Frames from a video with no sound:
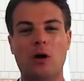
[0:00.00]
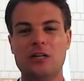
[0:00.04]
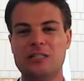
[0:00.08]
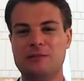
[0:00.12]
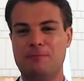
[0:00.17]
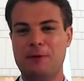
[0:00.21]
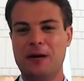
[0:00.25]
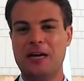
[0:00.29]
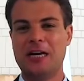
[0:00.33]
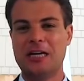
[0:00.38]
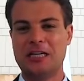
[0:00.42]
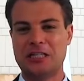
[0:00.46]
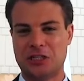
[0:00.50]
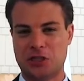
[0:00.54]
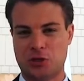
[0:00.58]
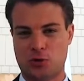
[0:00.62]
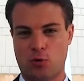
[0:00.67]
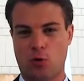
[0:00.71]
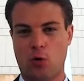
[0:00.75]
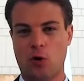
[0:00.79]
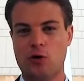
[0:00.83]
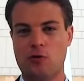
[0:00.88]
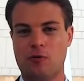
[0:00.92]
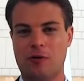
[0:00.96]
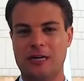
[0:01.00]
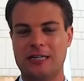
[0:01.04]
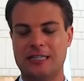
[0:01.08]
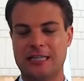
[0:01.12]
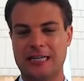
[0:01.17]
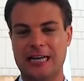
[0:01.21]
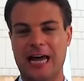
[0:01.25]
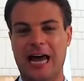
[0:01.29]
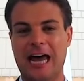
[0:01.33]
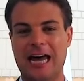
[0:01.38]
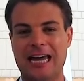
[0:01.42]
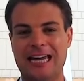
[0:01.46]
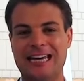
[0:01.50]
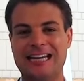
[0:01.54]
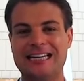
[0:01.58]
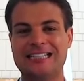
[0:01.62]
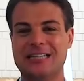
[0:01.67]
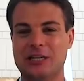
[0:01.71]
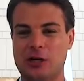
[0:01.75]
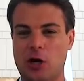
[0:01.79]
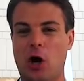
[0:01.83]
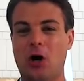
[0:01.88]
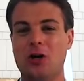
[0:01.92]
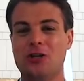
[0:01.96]
what's been extraordinary today is
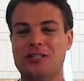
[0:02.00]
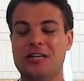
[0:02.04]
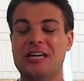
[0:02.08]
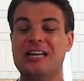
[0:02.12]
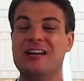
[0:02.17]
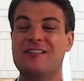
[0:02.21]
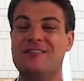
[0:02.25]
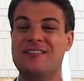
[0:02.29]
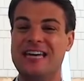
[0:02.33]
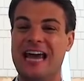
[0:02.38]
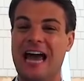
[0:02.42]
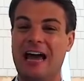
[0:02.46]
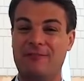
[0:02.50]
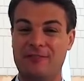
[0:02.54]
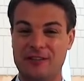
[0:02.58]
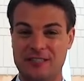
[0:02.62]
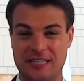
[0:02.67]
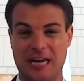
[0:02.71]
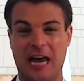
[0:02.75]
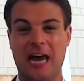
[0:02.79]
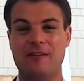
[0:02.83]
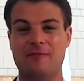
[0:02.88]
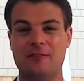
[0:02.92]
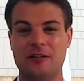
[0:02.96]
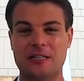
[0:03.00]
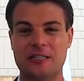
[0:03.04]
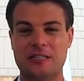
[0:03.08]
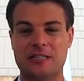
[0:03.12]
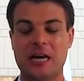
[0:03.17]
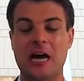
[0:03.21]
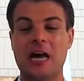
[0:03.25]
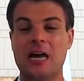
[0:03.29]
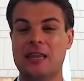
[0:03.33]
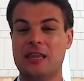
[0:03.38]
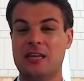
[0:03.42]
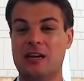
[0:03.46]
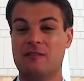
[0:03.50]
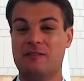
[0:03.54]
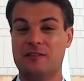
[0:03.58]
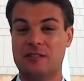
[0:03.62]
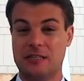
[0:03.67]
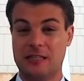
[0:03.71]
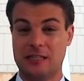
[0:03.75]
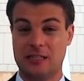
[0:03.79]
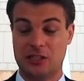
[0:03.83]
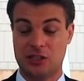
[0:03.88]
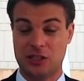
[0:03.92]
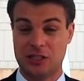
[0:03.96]
the content of the affidavits that have
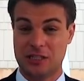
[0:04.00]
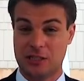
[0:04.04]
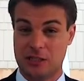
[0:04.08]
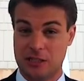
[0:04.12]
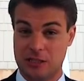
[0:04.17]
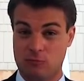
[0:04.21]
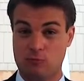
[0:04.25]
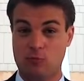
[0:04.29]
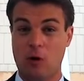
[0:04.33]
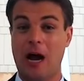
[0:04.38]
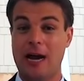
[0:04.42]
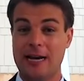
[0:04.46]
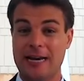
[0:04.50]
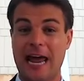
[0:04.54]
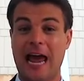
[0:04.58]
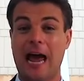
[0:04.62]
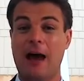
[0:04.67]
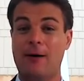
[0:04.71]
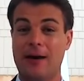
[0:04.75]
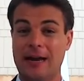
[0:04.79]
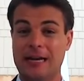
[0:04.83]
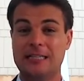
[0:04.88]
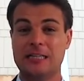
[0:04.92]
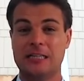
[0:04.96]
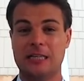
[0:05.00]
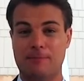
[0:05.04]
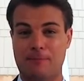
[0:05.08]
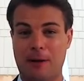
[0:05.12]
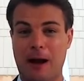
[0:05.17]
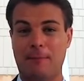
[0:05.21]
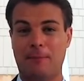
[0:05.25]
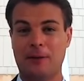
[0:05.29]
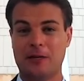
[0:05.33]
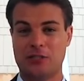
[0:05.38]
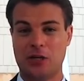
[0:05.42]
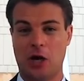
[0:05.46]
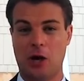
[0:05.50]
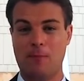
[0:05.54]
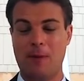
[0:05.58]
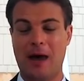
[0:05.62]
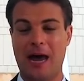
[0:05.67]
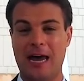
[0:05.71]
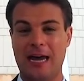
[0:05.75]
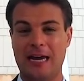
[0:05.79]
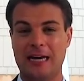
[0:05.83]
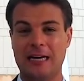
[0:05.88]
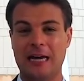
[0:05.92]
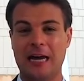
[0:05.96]
just right now entered the public
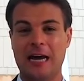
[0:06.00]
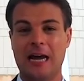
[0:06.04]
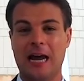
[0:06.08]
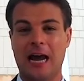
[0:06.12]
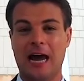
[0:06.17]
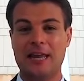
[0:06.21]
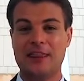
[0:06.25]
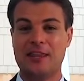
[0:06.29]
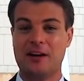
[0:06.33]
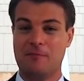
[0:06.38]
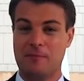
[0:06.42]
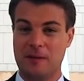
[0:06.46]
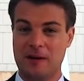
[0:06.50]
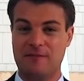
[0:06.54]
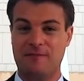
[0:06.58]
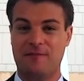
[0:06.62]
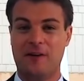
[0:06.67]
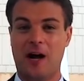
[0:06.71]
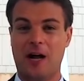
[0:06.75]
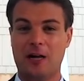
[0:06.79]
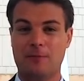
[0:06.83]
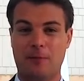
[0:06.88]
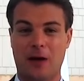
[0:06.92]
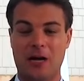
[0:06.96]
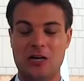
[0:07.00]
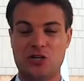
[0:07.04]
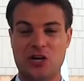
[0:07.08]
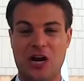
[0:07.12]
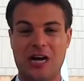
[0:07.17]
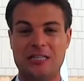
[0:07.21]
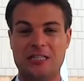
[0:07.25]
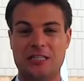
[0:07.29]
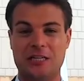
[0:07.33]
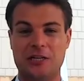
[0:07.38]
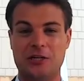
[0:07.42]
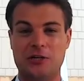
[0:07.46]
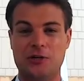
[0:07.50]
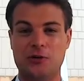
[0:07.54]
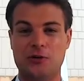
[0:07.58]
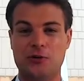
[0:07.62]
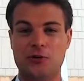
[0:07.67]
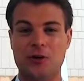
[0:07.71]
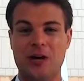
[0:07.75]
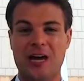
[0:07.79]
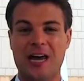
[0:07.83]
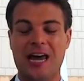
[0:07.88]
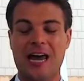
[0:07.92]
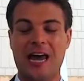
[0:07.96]
domain that have been filed by
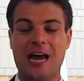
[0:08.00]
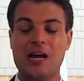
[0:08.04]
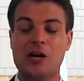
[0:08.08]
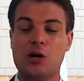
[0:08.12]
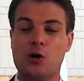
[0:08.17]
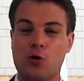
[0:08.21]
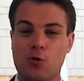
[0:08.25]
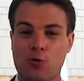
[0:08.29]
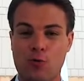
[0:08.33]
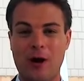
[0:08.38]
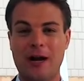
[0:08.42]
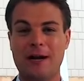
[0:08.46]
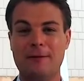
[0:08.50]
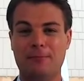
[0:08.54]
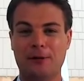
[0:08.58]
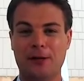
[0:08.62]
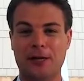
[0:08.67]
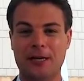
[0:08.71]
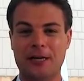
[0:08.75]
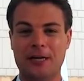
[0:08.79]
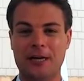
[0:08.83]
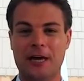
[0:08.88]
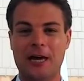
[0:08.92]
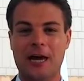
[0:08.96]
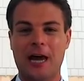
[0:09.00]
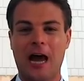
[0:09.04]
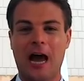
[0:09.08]
JCU. Incredibly,